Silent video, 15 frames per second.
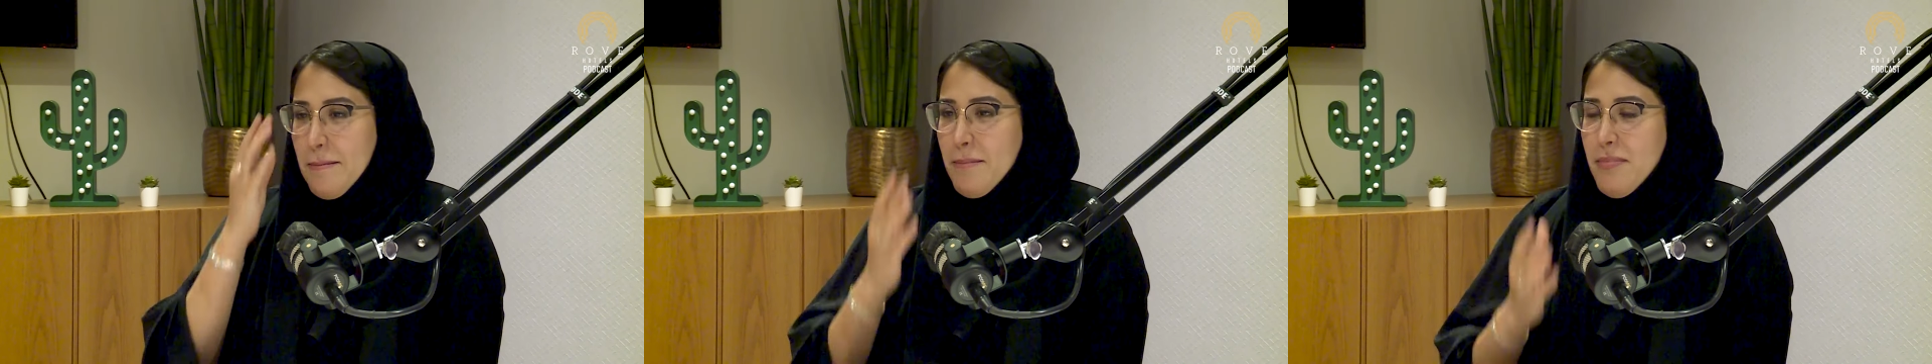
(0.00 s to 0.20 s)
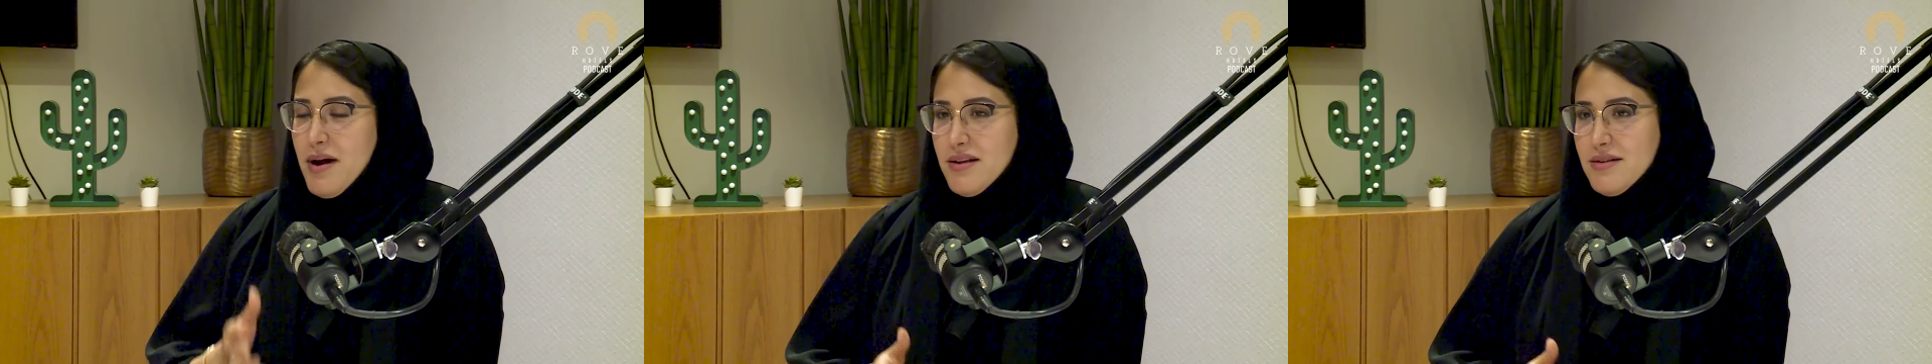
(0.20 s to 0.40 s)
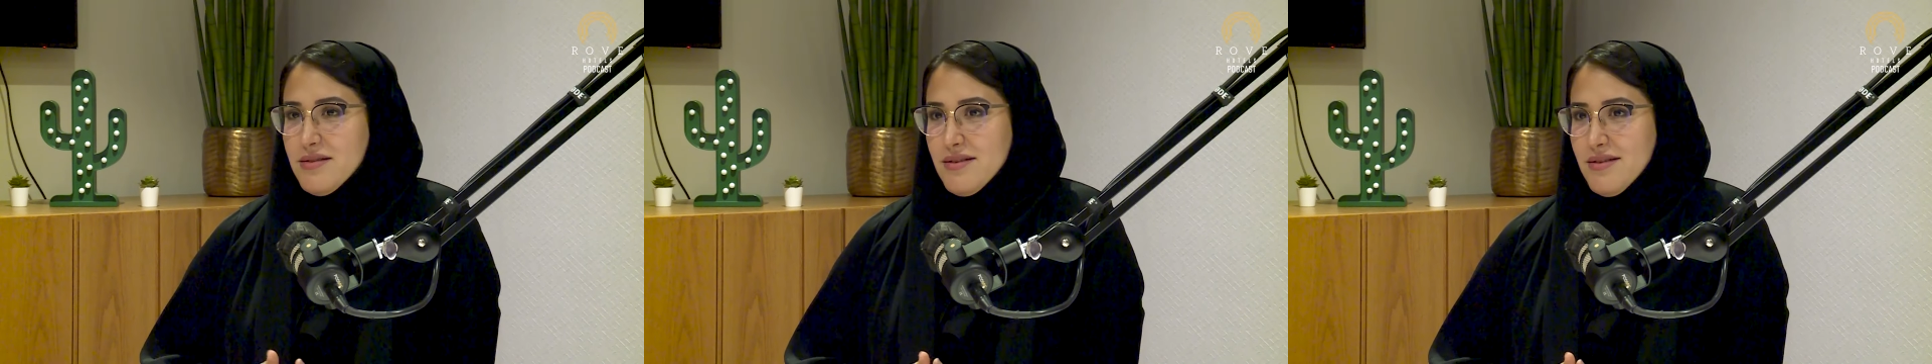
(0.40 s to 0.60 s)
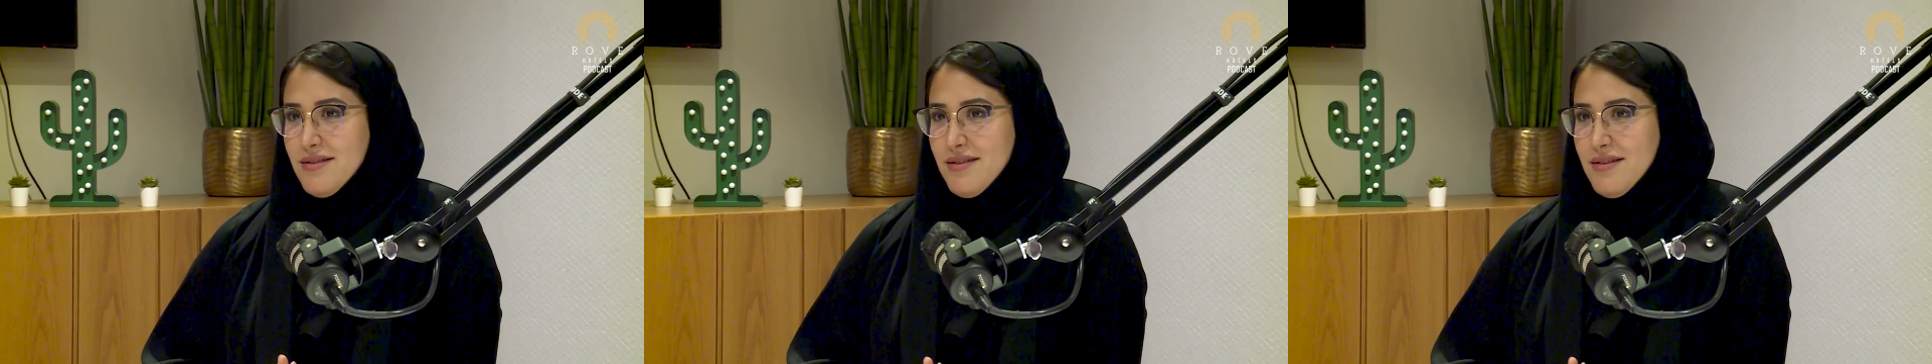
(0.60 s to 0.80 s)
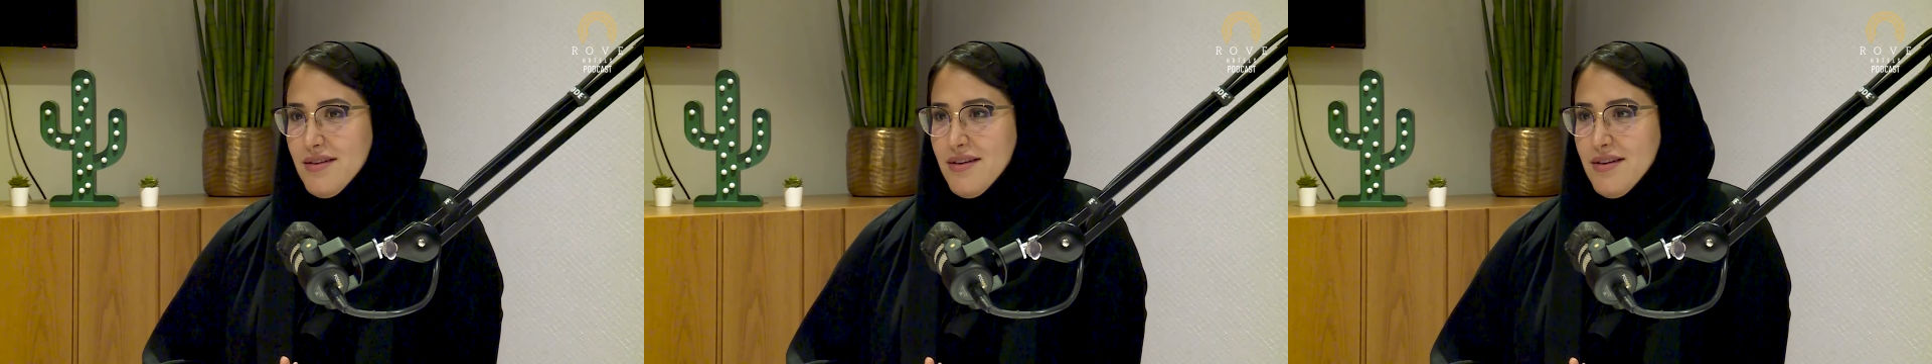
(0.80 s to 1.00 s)
But
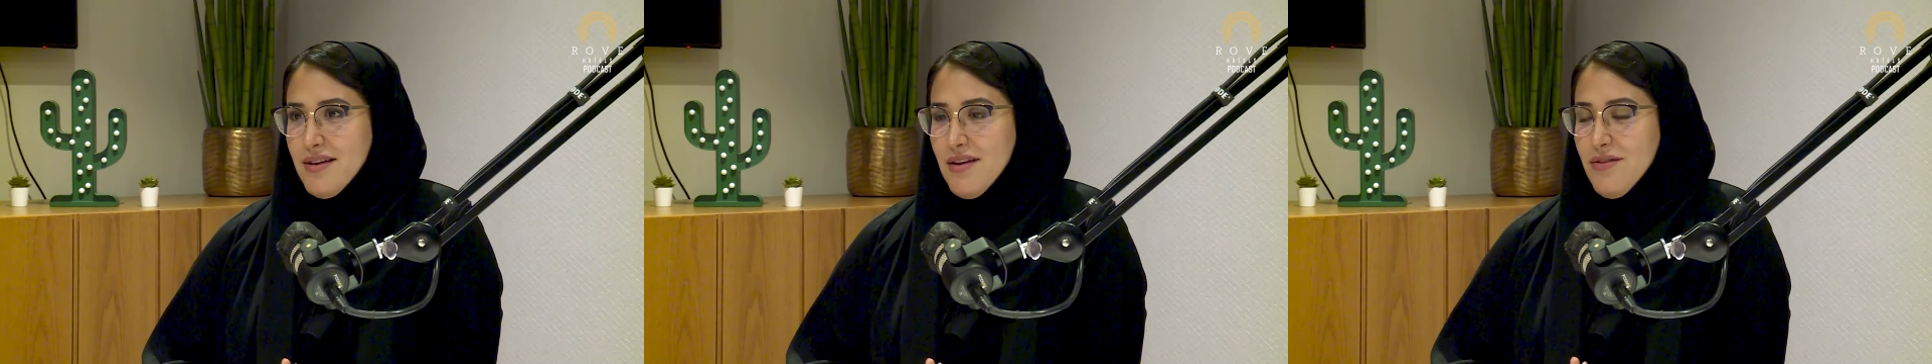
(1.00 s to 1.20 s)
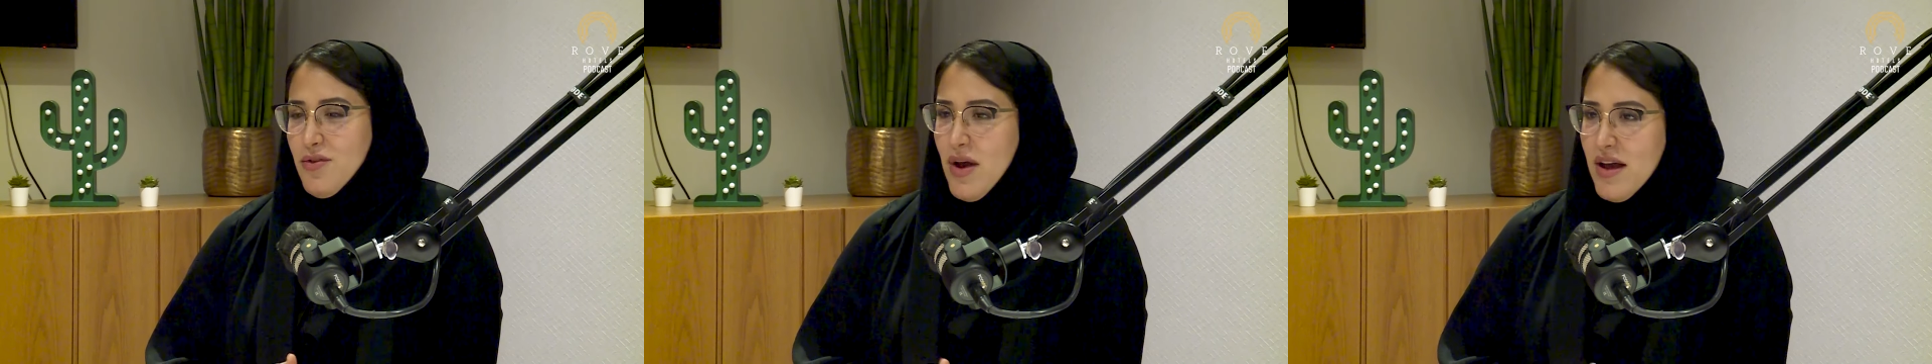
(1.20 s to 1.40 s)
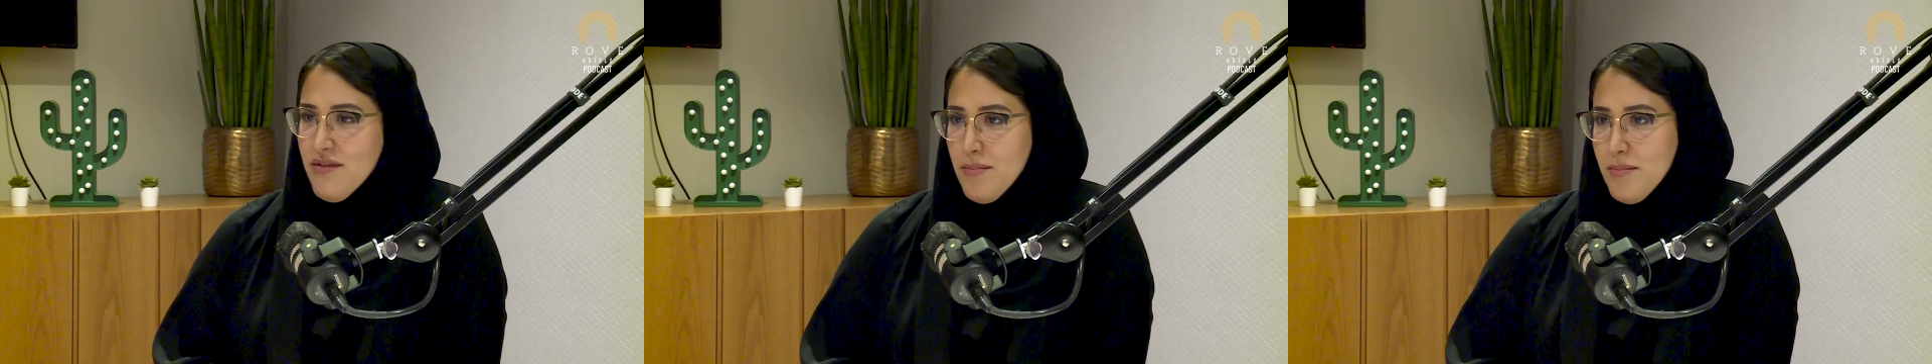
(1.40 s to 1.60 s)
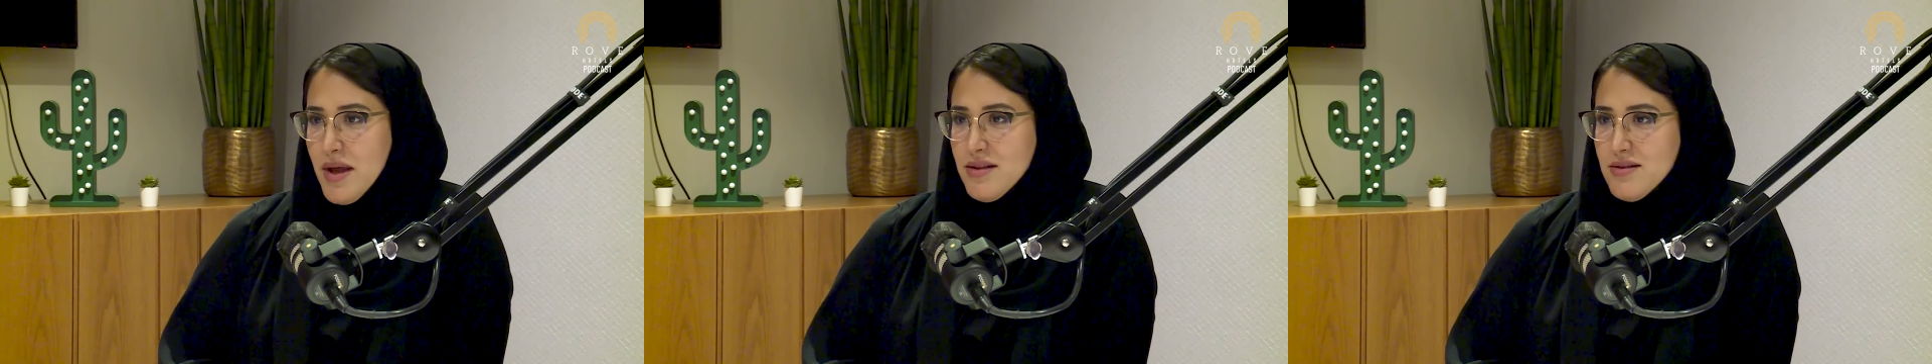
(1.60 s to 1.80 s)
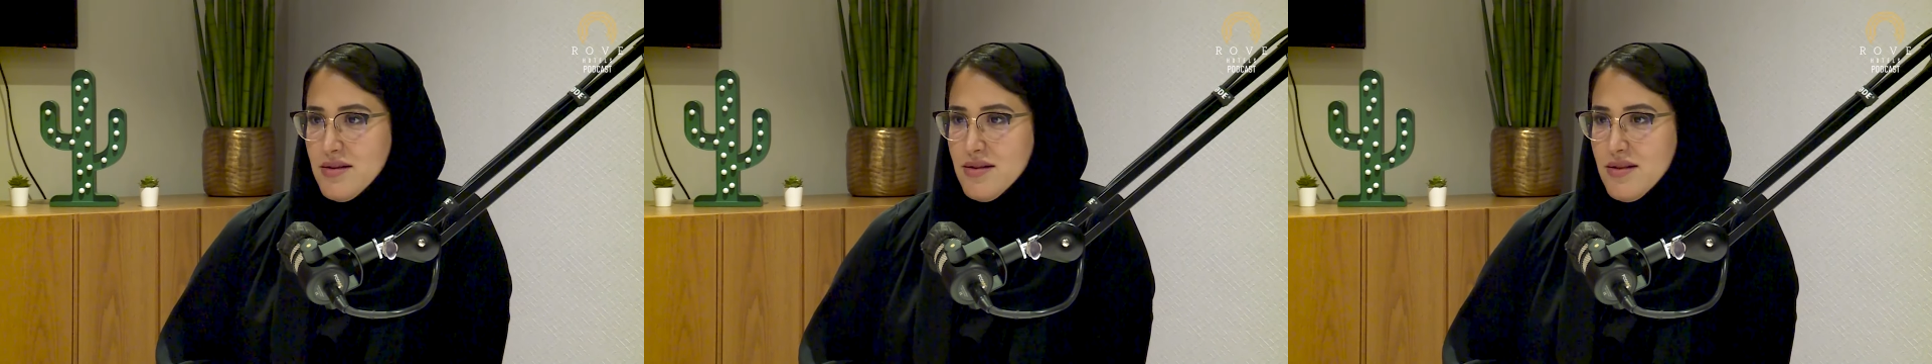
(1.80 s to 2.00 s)
if you have a
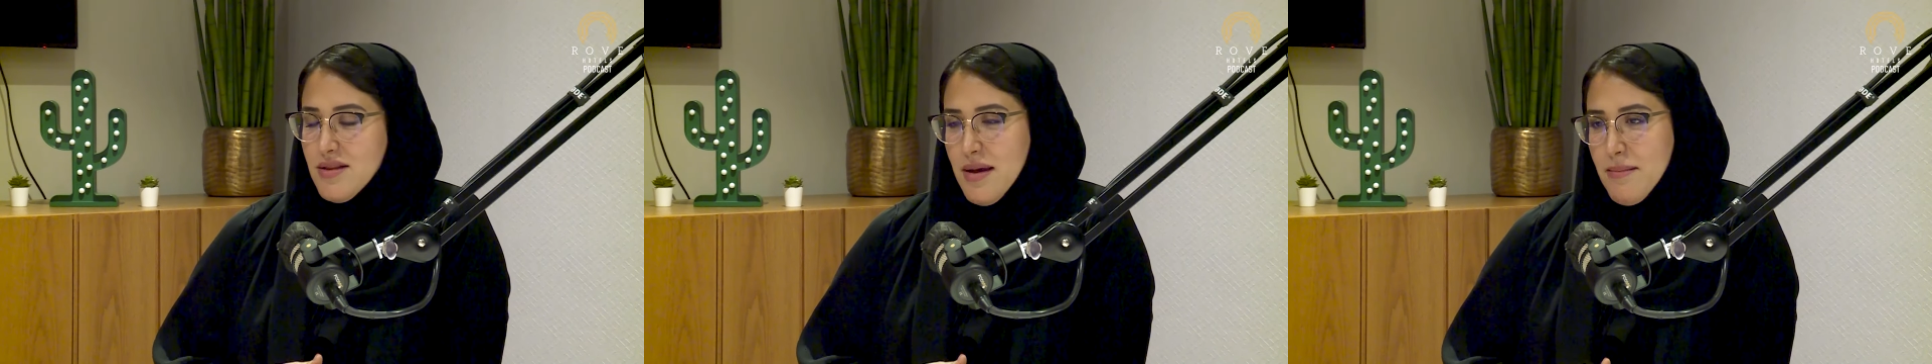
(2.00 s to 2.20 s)
patent,